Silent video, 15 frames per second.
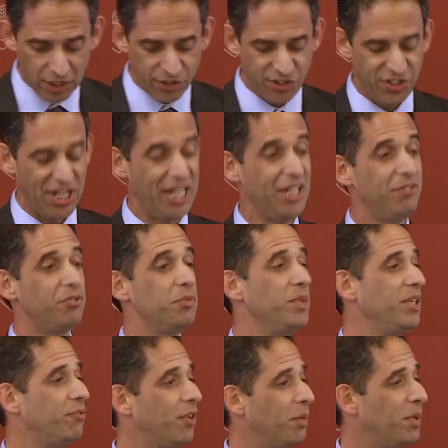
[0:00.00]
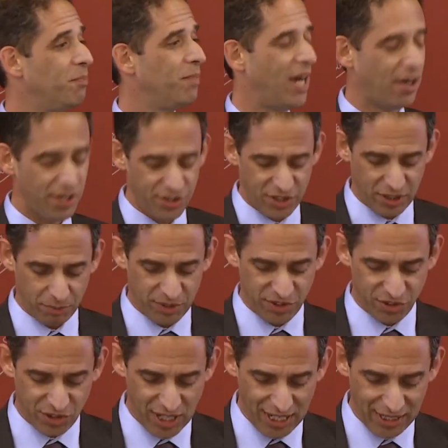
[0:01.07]
saved me from embarrassing
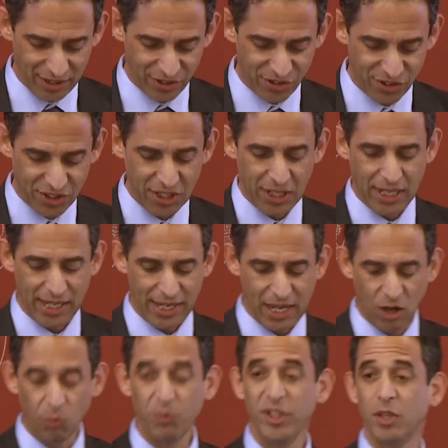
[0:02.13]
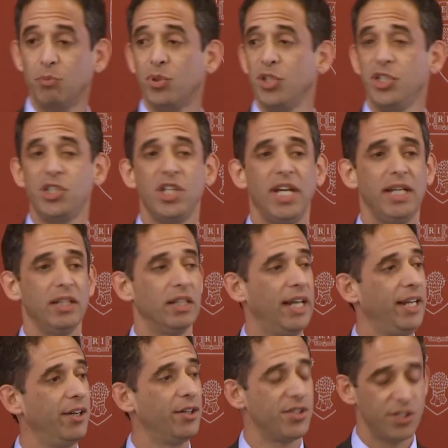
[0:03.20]
mistakes, and helped me appreciate
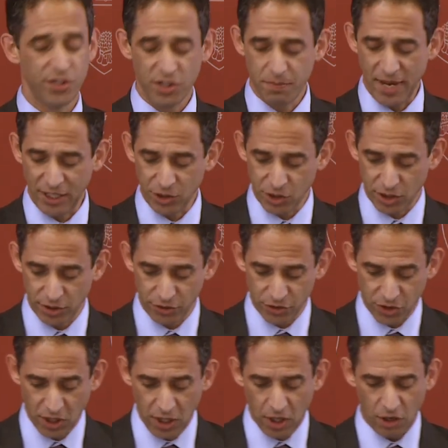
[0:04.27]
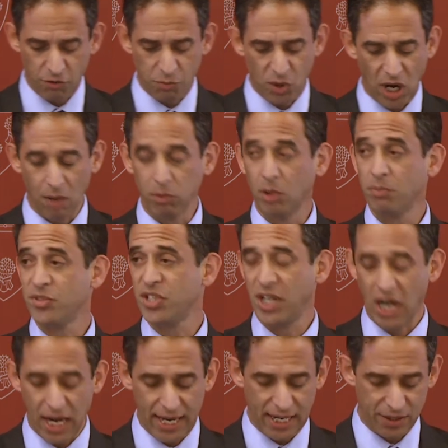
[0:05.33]
layers and dimensions of problems
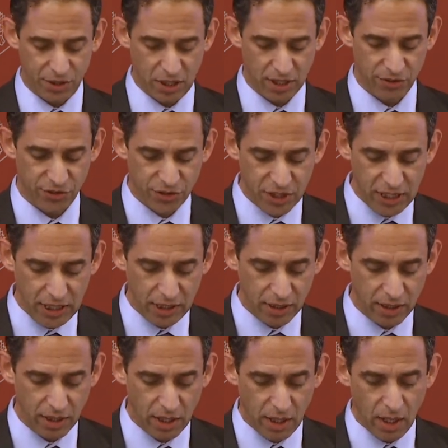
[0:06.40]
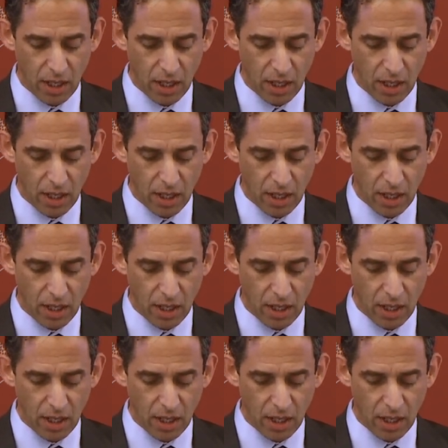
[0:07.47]
that I had not seen.